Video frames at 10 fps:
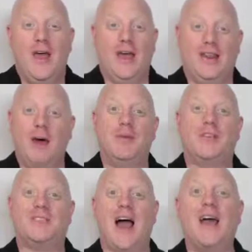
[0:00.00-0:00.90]
And I'm
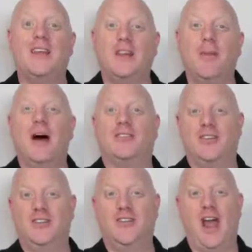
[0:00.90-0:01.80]
excited about
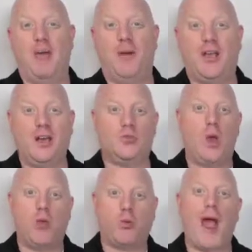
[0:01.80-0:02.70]
today because
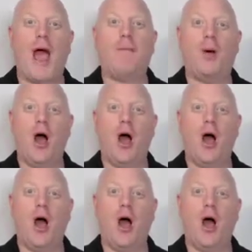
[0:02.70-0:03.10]
we wrap